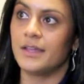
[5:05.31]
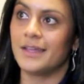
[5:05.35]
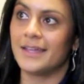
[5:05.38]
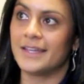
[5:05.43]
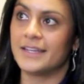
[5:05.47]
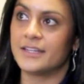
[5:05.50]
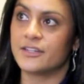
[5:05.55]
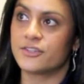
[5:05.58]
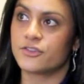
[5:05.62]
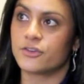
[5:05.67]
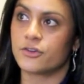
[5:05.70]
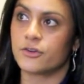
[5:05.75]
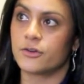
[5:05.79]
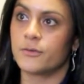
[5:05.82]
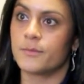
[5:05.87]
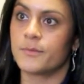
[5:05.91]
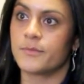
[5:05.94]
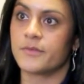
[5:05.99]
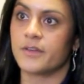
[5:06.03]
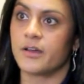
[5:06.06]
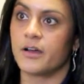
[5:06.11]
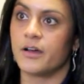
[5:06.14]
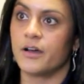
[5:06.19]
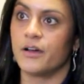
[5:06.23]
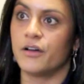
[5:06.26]
in
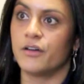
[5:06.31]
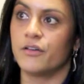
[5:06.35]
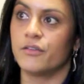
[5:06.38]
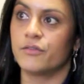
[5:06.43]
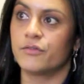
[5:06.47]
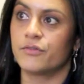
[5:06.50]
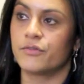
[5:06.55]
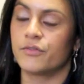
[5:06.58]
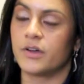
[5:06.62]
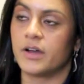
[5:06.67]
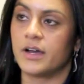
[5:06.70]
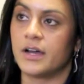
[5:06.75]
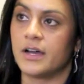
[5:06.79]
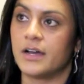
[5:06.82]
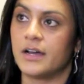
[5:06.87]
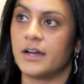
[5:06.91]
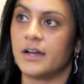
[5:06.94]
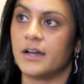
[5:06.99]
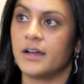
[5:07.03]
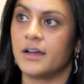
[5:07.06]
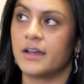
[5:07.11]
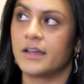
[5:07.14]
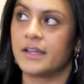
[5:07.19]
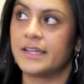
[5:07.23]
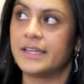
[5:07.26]
terms of
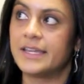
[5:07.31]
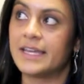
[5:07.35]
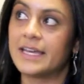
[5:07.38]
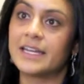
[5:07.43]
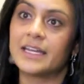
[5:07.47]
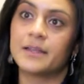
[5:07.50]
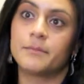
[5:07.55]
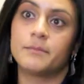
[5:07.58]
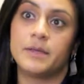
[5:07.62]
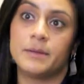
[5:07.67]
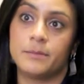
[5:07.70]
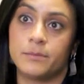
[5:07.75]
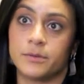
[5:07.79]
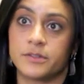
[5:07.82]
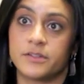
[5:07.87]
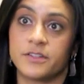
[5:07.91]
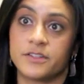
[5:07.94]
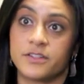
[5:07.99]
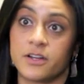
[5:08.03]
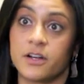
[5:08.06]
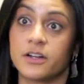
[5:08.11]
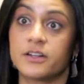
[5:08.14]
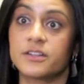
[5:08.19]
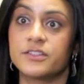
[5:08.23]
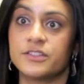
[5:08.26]
getting people to
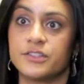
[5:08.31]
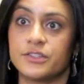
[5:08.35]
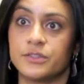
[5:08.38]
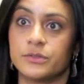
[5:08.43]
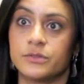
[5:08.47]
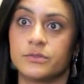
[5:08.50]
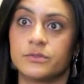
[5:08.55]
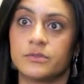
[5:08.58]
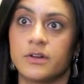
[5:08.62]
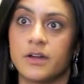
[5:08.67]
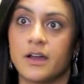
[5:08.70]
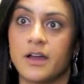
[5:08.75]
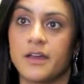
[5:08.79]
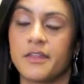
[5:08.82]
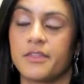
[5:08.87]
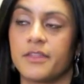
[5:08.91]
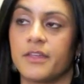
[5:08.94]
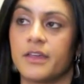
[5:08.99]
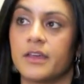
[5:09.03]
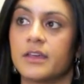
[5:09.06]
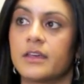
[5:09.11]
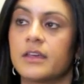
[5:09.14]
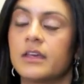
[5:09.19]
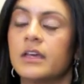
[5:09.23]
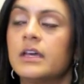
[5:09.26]
talk to you, I
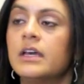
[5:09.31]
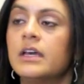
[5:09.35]
think.